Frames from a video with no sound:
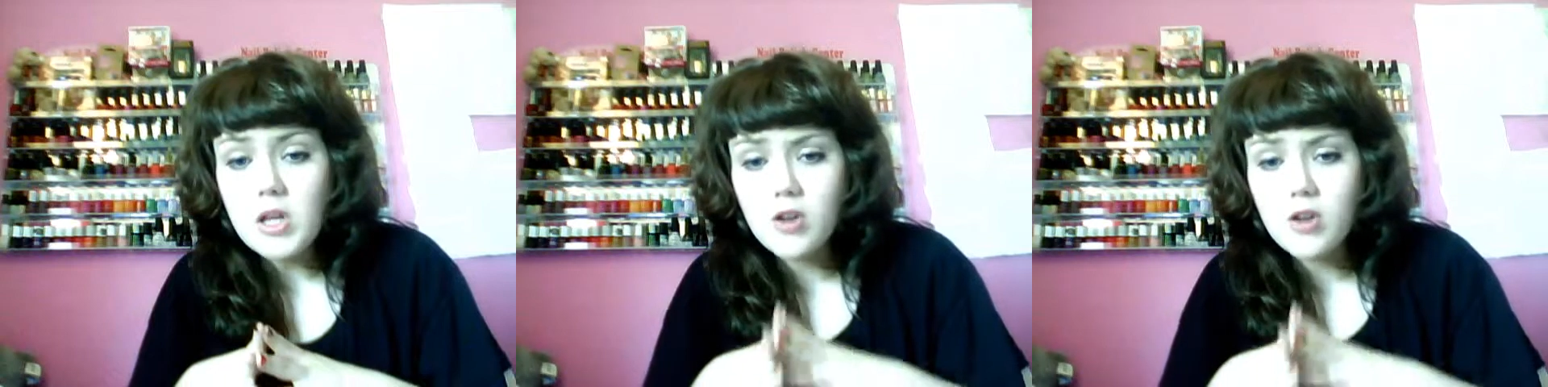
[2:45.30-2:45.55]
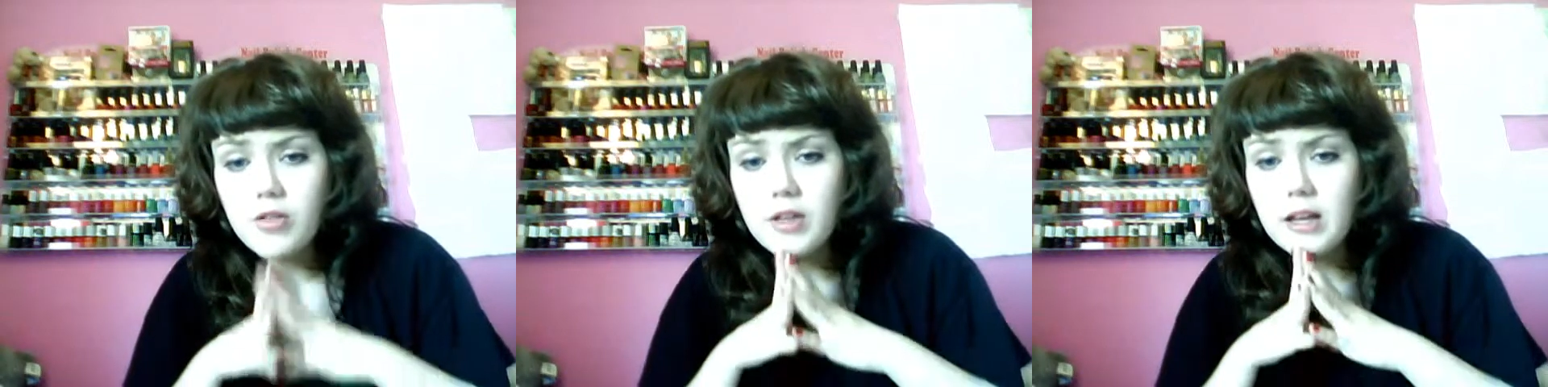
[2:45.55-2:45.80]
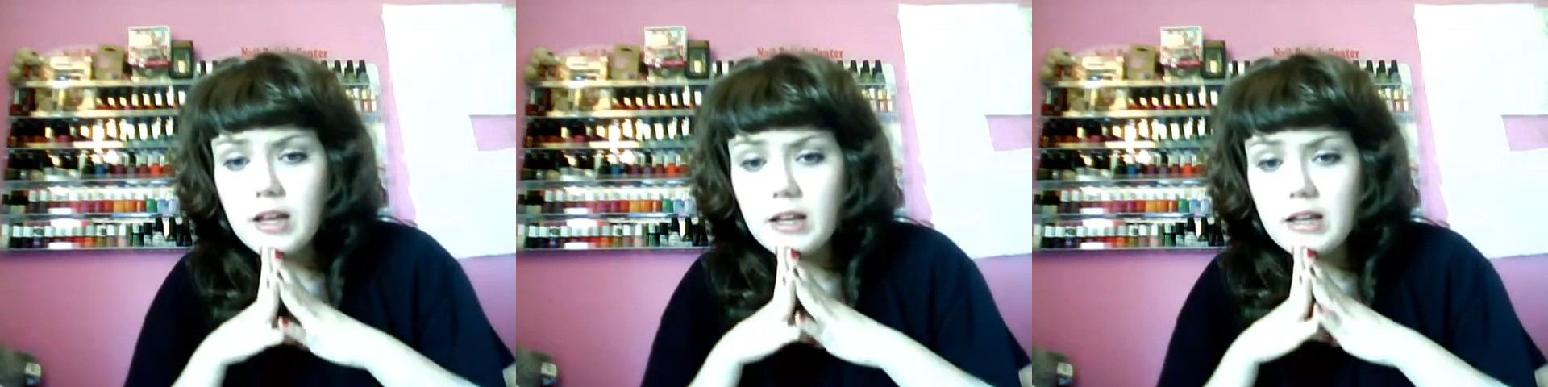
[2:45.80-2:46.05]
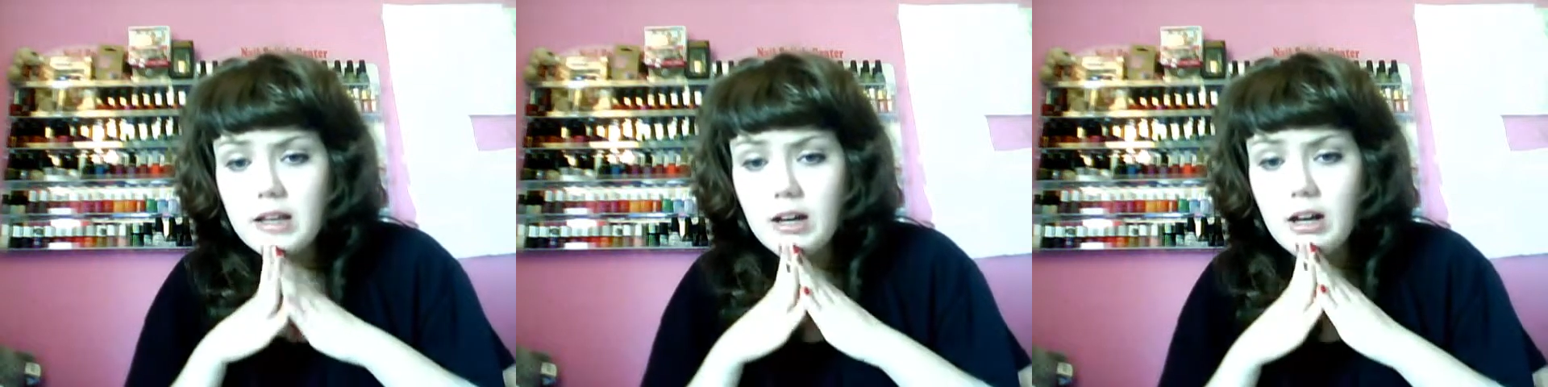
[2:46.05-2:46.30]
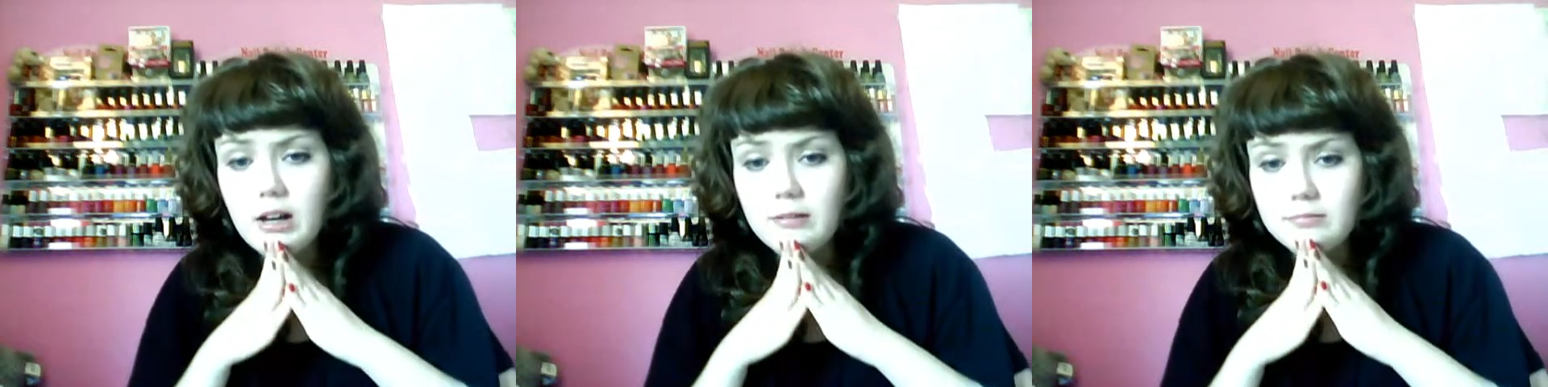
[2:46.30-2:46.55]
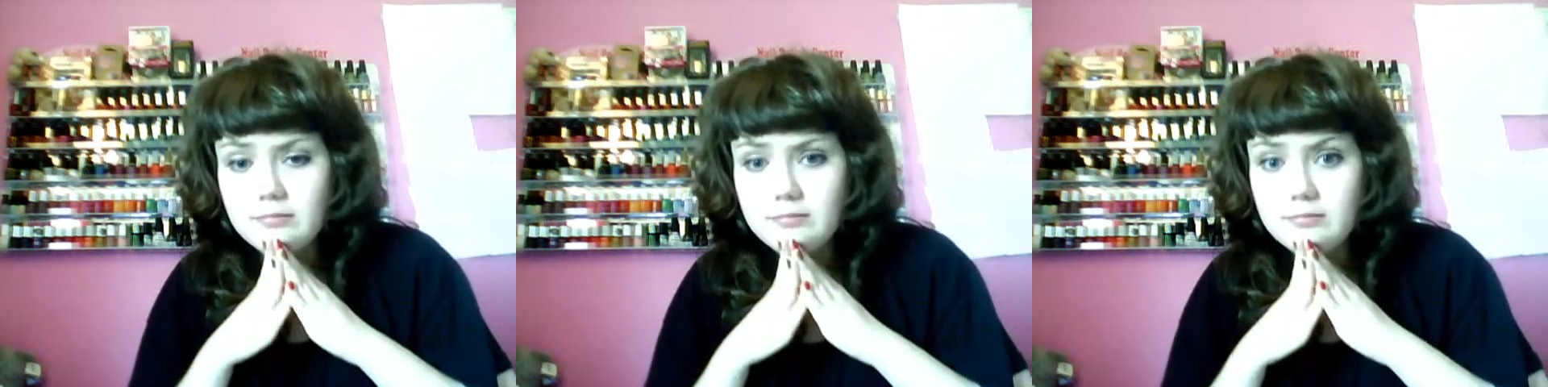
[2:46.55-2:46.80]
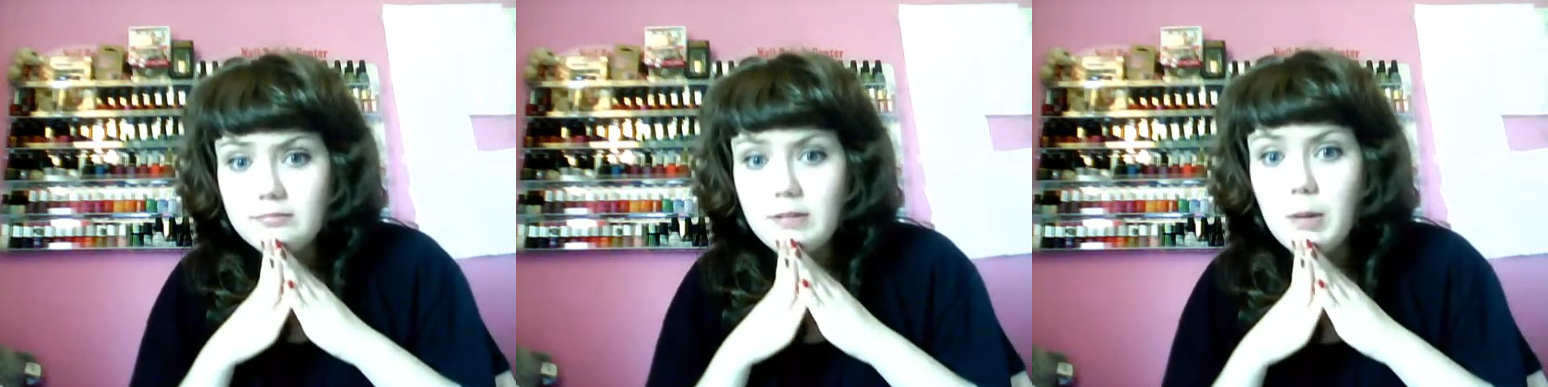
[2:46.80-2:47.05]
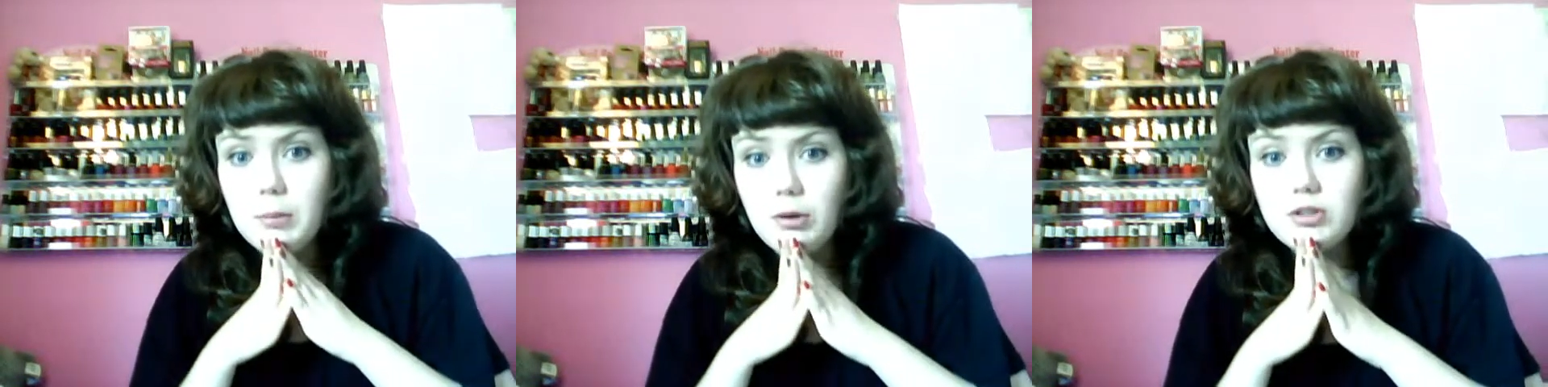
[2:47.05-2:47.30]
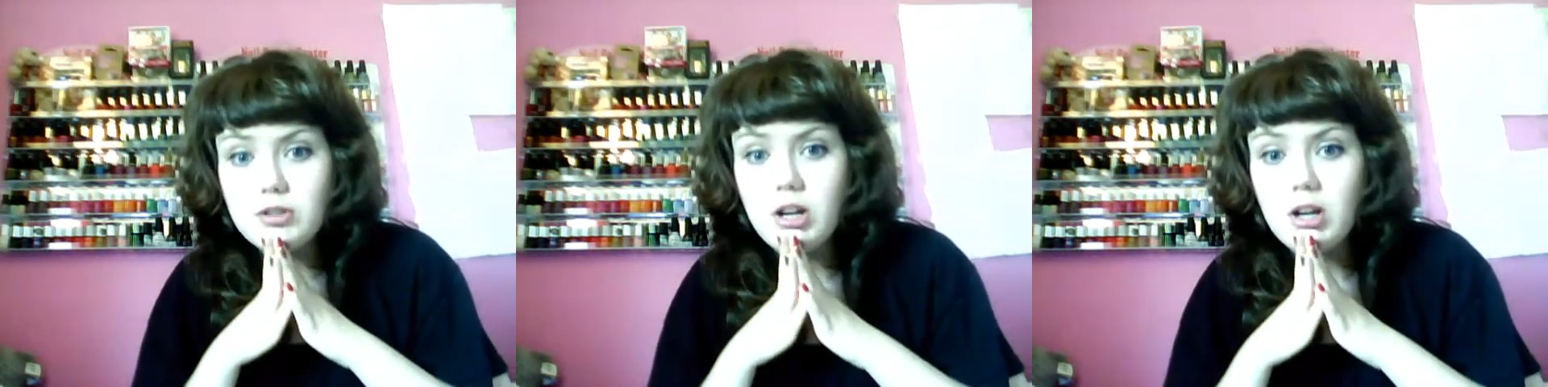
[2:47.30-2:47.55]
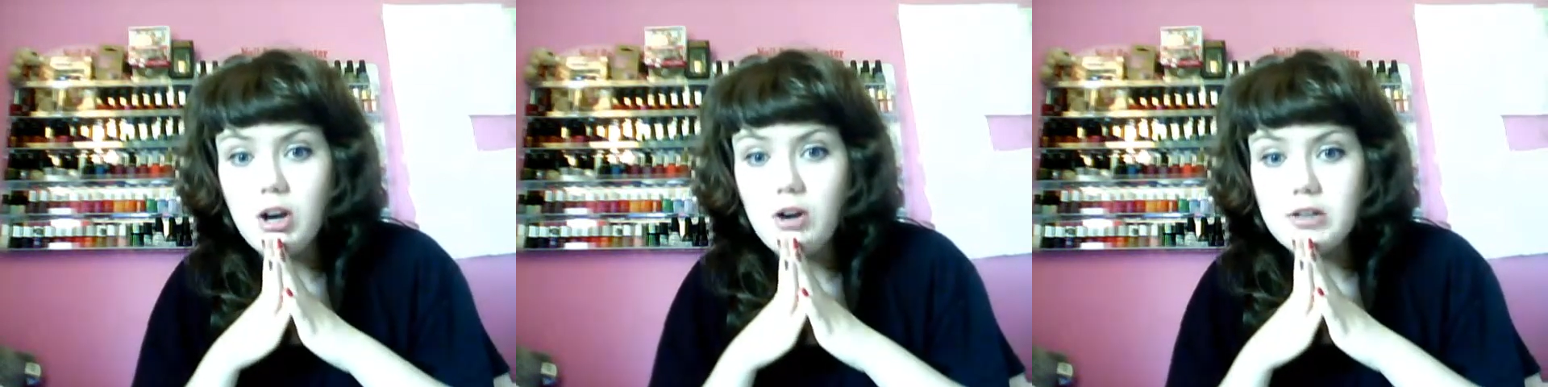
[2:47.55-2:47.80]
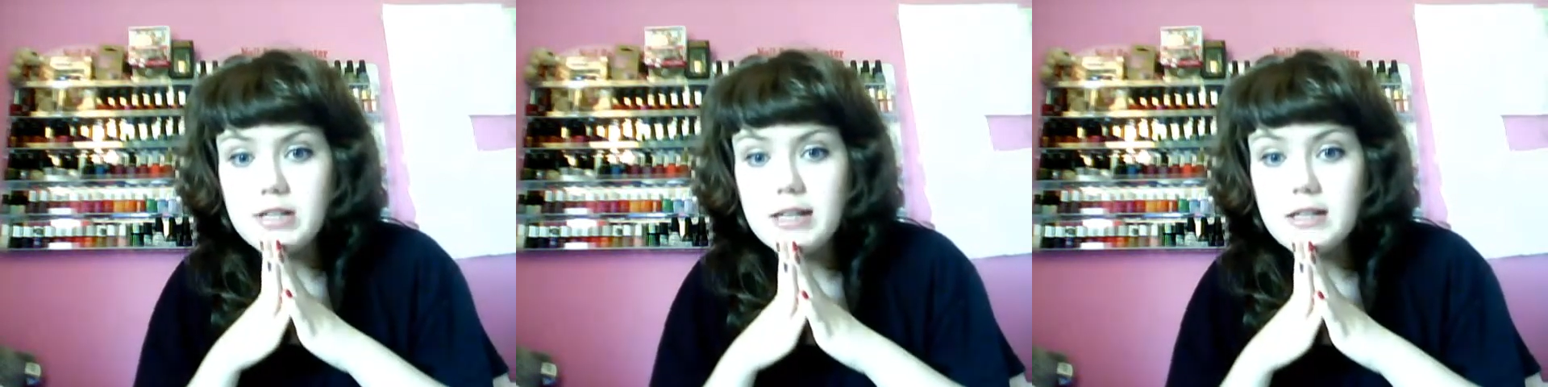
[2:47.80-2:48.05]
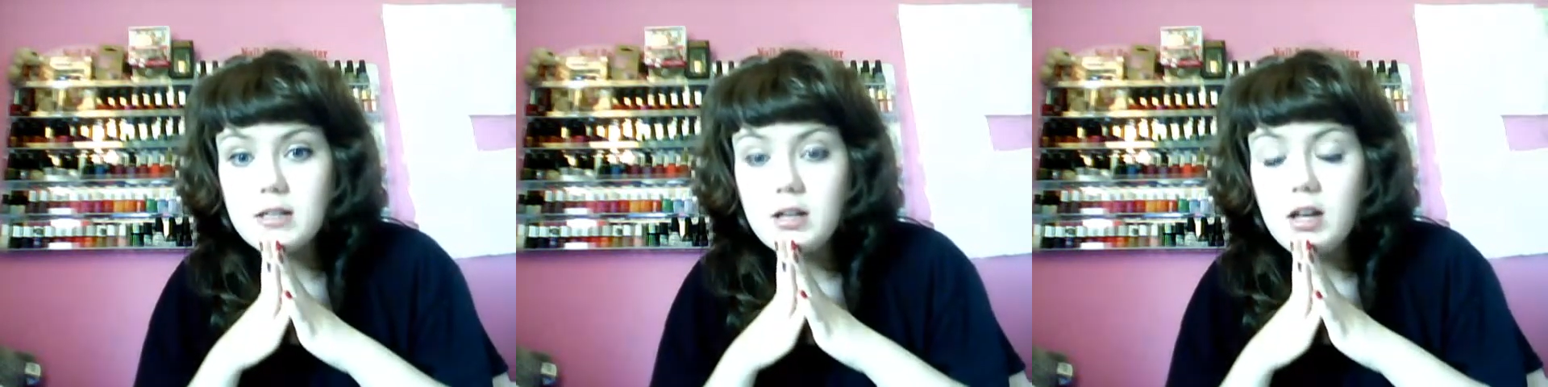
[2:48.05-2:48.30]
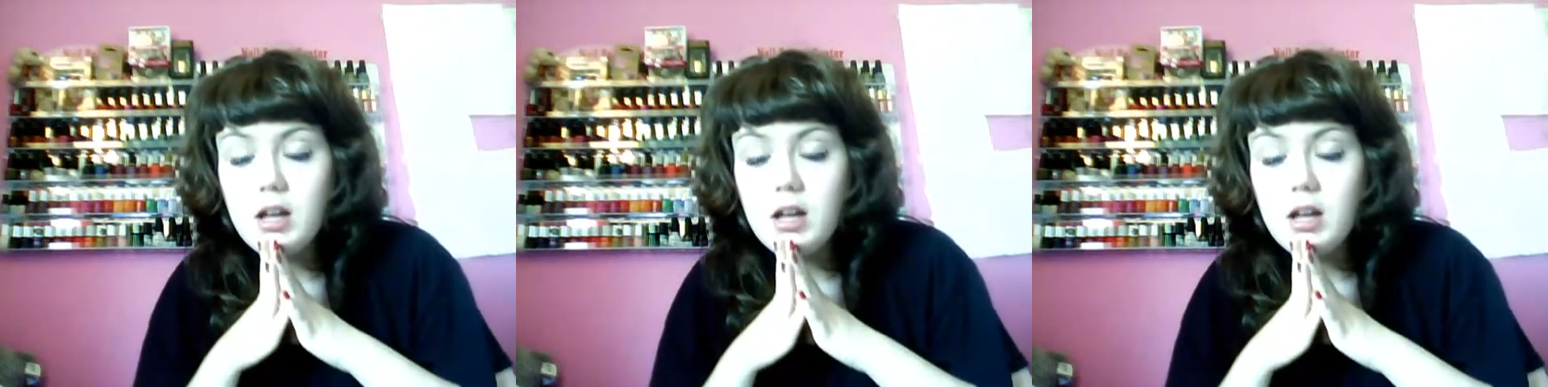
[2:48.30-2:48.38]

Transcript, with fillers: so I think um, her blog's colour coded.